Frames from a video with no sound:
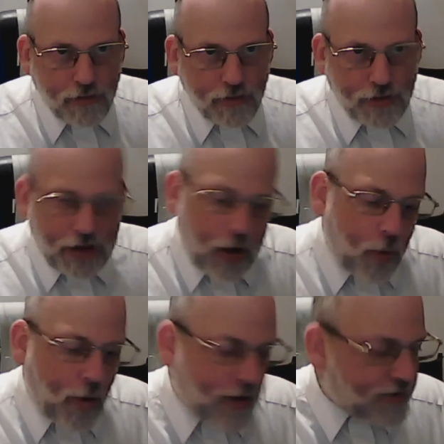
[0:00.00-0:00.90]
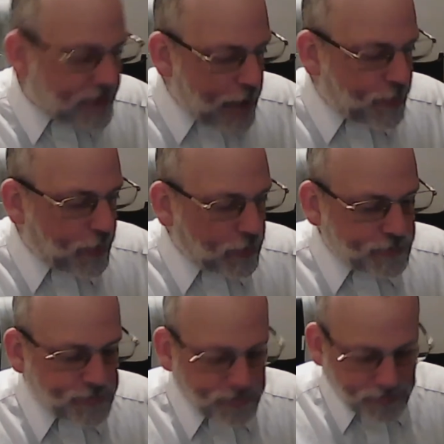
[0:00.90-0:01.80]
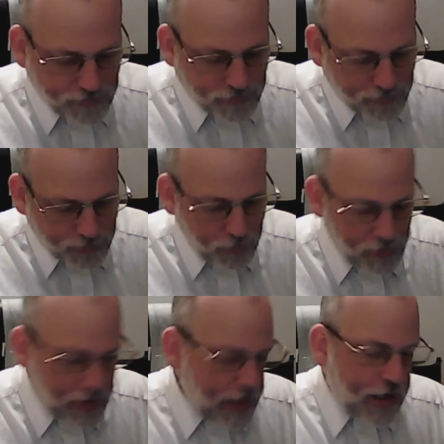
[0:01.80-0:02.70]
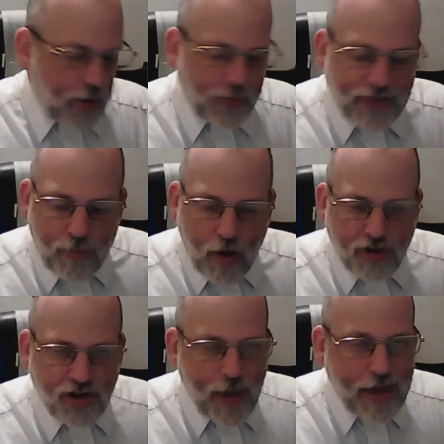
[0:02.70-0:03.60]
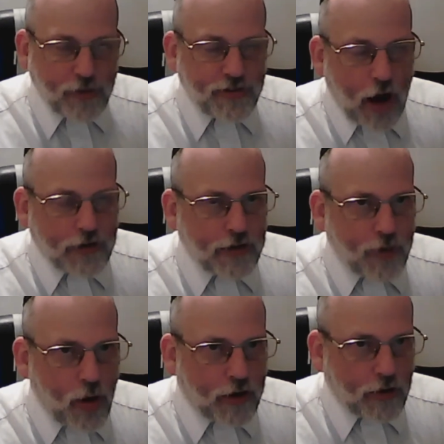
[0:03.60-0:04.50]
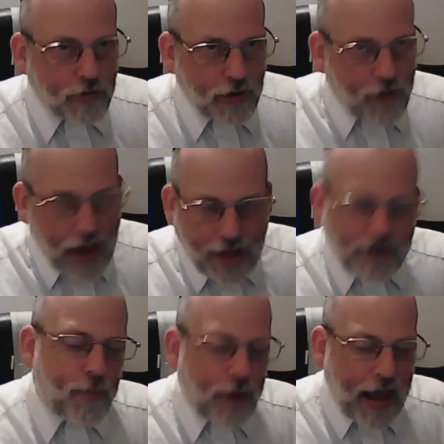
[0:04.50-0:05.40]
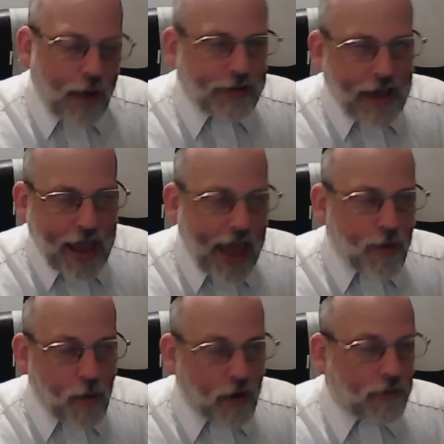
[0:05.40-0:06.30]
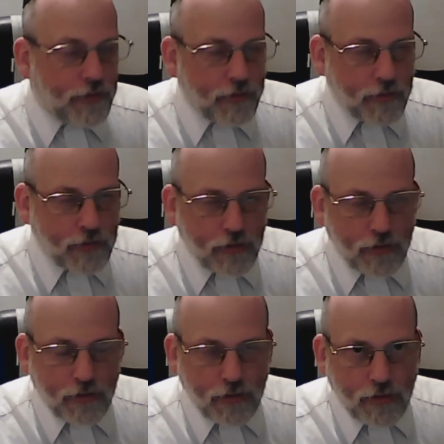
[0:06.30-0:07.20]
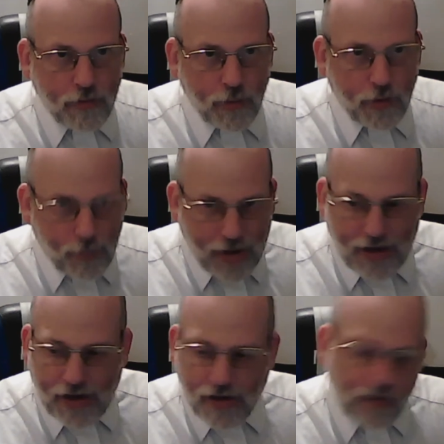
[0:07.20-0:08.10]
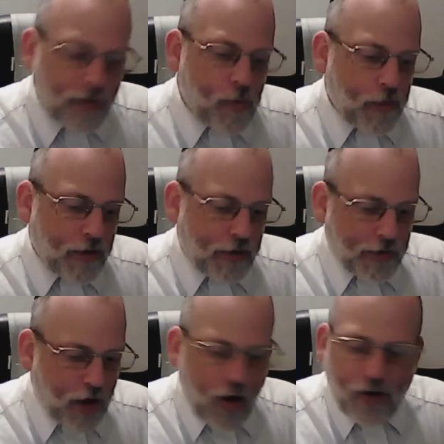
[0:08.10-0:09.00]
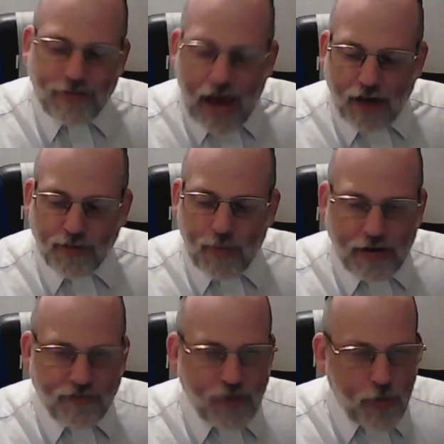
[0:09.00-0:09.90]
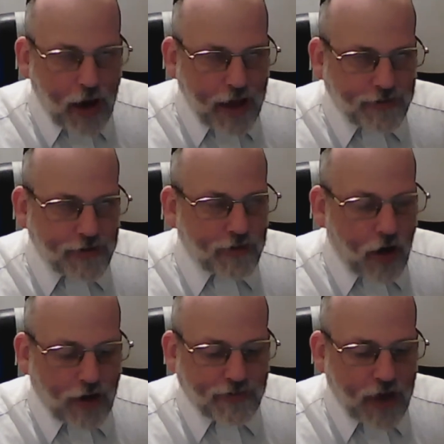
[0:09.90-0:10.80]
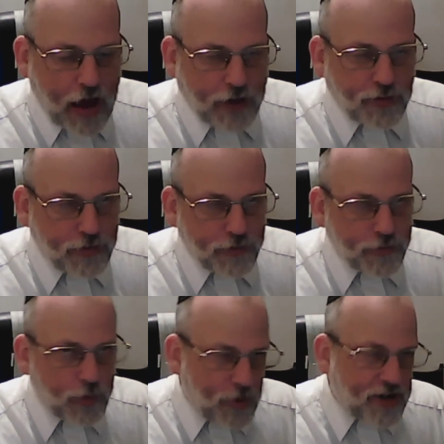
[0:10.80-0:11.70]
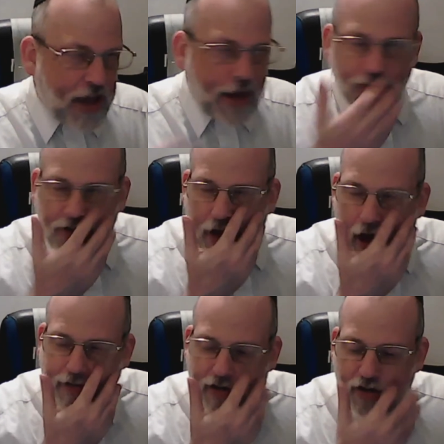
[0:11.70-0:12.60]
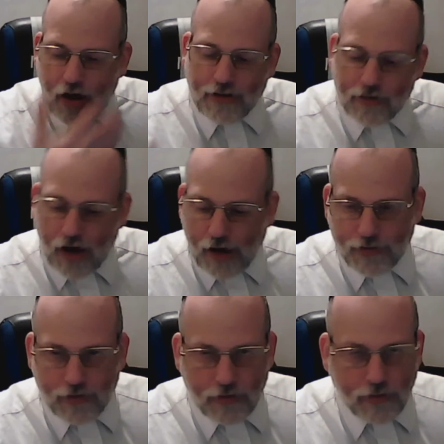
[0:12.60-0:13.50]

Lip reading: You know, one example. You would think Moshe Rabbeinu was Dr. Doolittle, right? He could play with the animals. Meaning, Torah tells me in a few places the laws of kashrus. Which animals are allowed to eat, not allowed to eat.